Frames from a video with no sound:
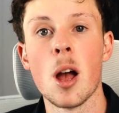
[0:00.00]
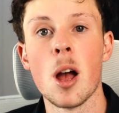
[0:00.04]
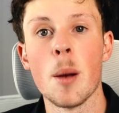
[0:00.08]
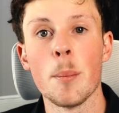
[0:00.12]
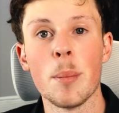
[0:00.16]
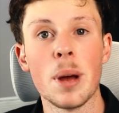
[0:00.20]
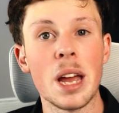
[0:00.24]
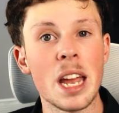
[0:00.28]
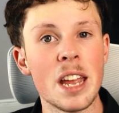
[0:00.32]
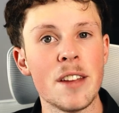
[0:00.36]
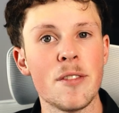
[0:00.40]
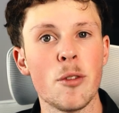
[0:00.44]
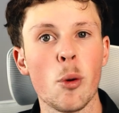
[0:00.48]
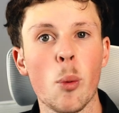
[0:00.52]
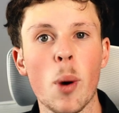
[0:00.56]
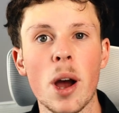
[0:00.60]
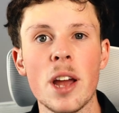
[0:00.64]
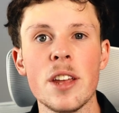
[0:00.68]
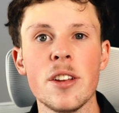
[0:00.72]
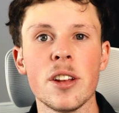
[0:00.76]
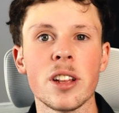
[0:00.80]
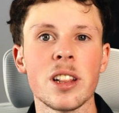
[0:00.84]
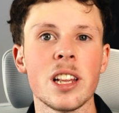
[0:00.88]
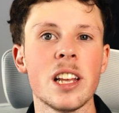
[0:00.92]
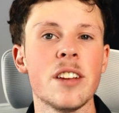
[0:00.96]
But either way,
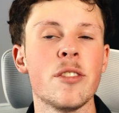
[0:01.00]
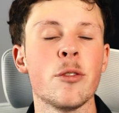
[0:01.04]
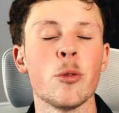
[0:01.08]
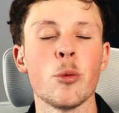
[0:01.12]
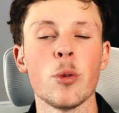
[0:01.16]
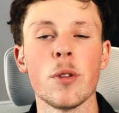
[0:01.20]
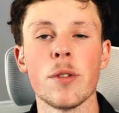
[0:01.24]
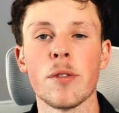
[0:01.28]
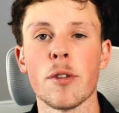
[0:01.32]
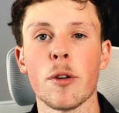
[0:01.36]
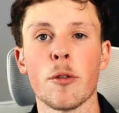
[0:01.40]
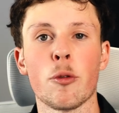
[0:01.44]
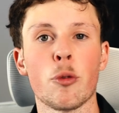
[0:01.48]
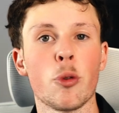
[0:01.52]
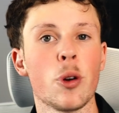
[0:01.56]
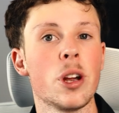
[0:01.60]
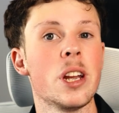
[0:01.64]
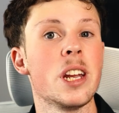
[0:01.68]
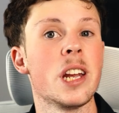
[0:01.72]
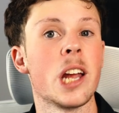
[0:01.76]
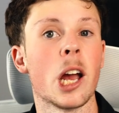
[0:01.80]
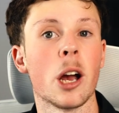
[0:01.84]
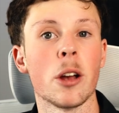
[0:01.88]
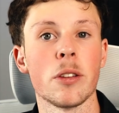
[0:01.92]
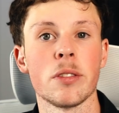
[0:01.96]
you're leaving with a free
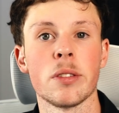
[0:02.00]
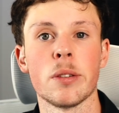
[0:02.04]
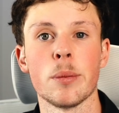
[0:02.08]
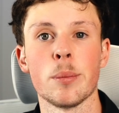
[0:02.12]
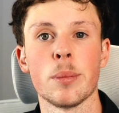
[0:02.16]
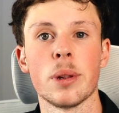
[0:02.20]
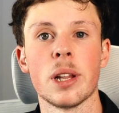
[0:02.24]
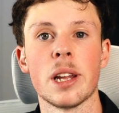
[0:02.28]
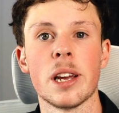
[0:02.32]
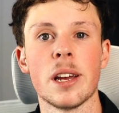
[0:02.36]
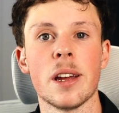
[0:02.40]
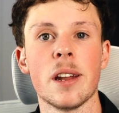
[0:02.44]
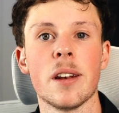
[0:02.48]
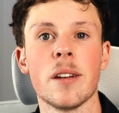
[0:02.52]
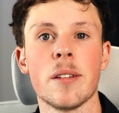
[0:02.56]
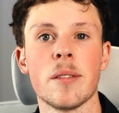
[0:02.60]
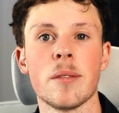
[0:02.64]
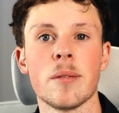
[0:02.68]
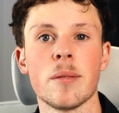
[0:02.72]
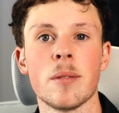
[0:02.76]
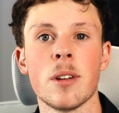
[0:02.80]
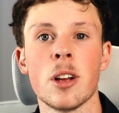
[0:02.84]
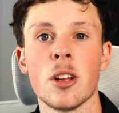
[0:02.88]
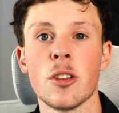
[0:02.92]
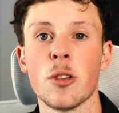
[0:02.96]
custom plan.
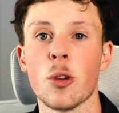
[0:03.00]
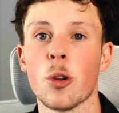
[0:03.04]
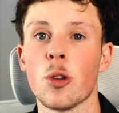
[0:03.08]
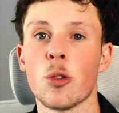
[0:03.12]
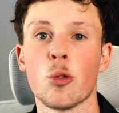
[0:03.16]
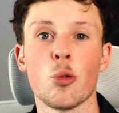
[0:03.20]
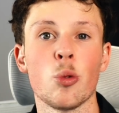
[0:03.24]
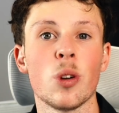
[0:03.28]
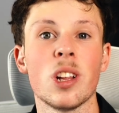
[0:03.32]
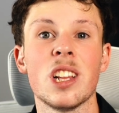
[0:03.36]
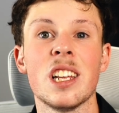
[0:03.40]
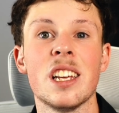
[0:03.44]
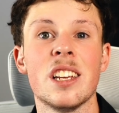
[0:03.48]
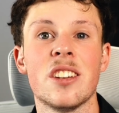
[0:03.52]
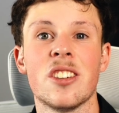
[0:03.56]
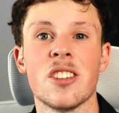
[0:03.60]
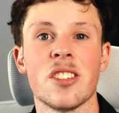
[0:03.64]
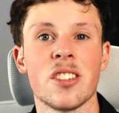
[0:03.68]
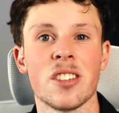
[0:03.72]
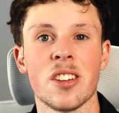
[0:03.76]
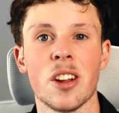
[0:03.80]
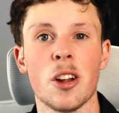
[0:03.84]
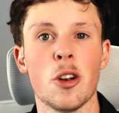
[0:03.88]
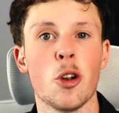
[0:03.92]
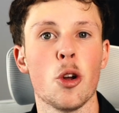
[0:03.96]
So it's really
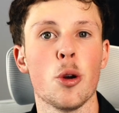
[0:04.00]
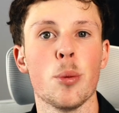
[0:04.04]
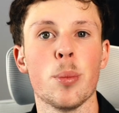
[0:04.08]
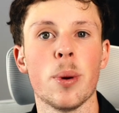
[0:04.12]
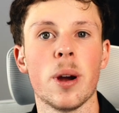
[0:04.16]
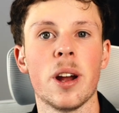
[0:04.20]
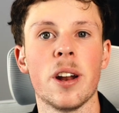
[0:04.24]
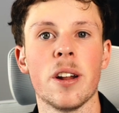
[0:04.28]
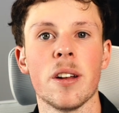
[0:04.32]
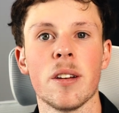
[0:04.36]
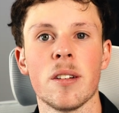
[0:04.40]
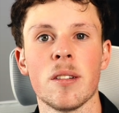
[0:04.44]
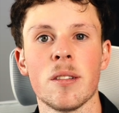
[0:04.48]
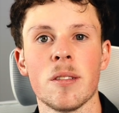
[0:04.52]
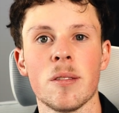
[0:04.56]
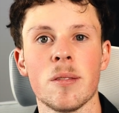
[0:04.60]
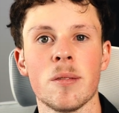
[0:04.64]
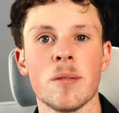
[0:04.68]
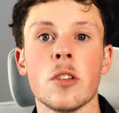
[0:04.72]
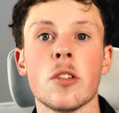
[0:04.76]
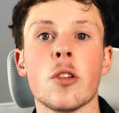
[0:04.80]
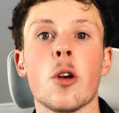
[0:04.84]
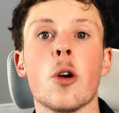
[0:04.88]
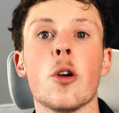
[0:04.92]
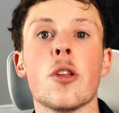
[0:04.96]
just a no-brainer.
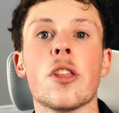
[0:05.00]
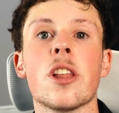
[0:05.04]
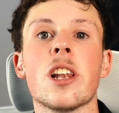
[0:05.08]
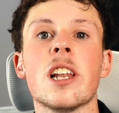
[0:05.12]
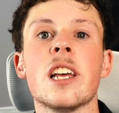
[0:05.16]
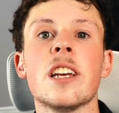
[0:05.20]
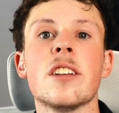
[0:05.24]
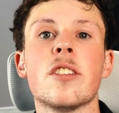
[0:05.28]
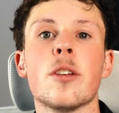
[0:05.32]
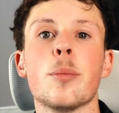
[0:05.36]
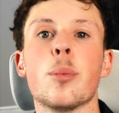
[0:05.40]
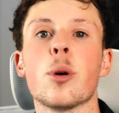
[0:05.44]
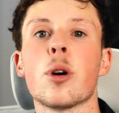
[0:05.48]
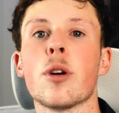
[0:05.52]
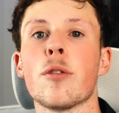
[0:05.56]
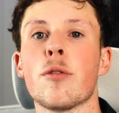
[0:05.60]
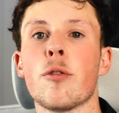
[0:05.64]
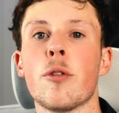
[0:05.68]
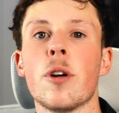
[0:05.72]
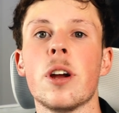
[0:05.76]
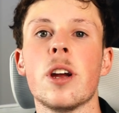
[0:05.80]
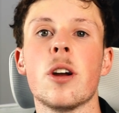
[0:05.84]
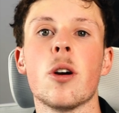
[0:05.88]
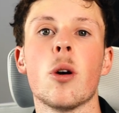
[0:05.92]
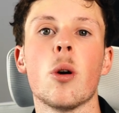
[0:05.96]
So the link to book a
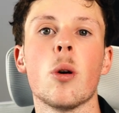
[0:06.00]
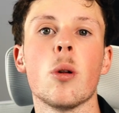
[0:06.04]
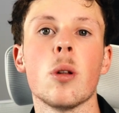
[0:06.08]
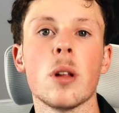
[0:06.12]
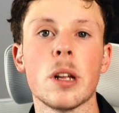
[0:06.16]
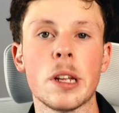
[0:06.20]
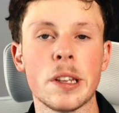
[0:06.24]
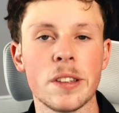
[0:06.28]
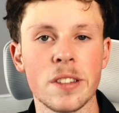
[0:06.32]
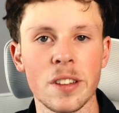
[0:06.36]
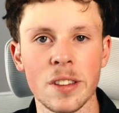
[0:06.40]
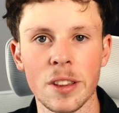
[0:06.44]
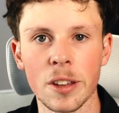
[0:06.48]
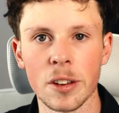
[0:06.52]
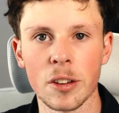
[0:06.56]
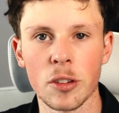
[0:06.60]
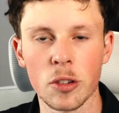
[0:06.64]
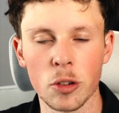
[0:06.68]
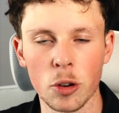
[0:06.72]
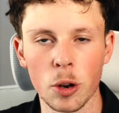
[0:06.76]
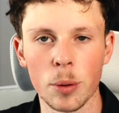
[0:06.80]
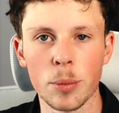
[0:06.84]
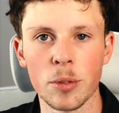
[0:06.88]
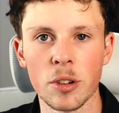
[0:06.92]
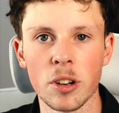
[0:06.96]
free call is in the
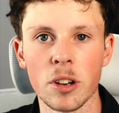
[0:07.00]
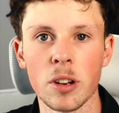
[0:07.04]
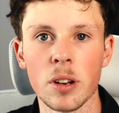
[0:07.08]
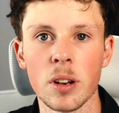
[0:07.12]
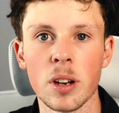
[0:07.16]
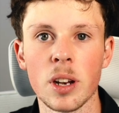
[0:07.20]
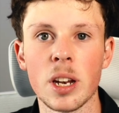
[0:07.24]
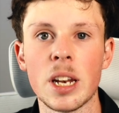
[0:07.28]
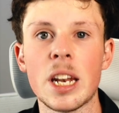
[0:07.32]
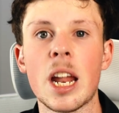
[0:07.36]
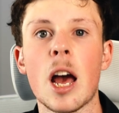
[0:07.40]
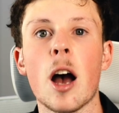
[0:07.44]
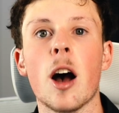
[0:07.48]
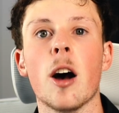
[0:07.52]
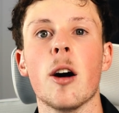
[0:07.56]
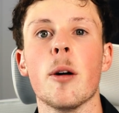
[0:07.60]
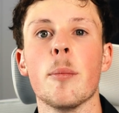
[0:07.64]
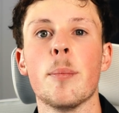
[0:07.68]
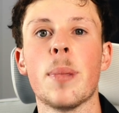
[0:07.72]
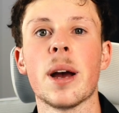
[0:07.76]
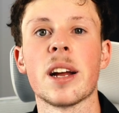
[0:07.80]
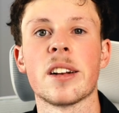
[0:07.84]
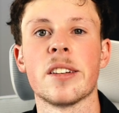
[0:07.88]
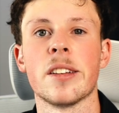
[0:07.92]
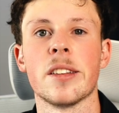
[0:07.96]
description. Now
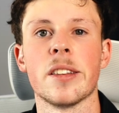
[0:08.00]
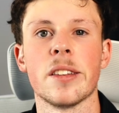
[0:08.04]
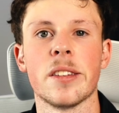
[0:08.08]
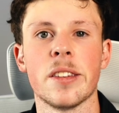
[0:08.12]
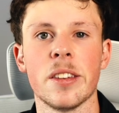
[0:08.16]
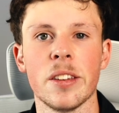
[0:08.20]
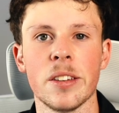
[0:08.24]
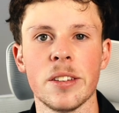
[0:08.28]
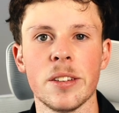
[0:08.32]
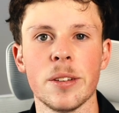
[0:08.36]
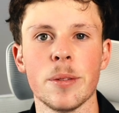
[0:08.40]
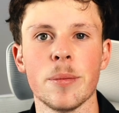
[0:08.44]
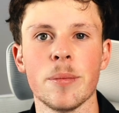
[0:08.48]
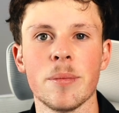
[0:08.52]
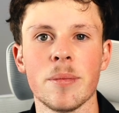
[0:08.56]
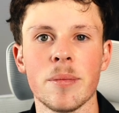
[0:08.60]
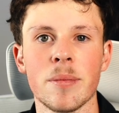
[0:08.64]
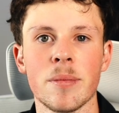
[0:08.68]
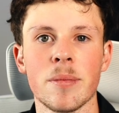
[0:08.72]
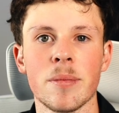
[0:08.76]
back to the system.